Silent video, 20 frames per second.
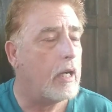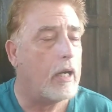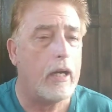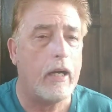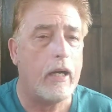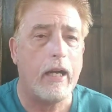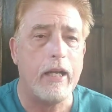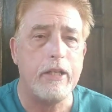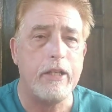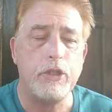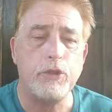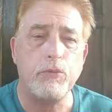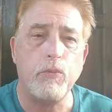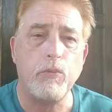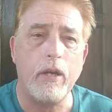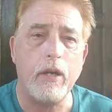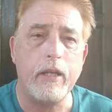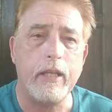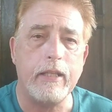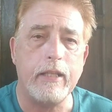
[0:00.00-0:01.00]
I
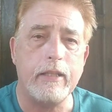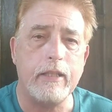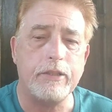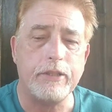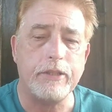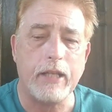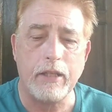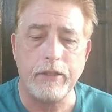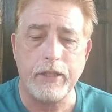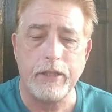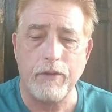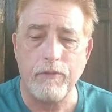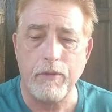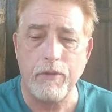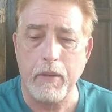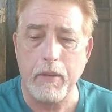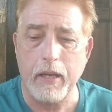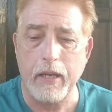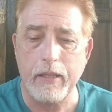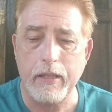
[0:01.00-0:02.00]
just wanted to get this out there,
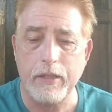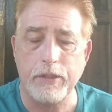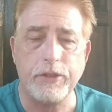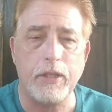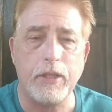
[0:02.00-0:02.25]
everybody.